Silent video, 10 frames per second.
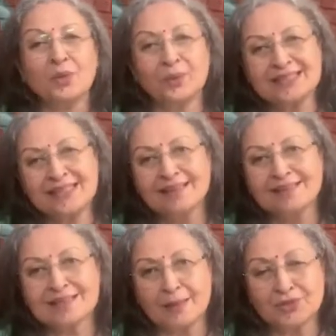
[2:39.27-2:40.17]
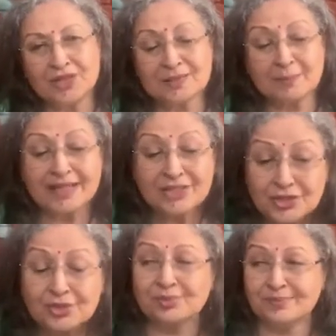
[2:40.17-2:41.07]
with single subjects might
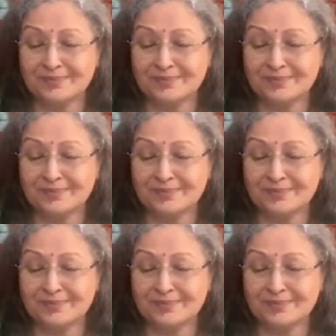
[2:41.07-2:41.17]
do.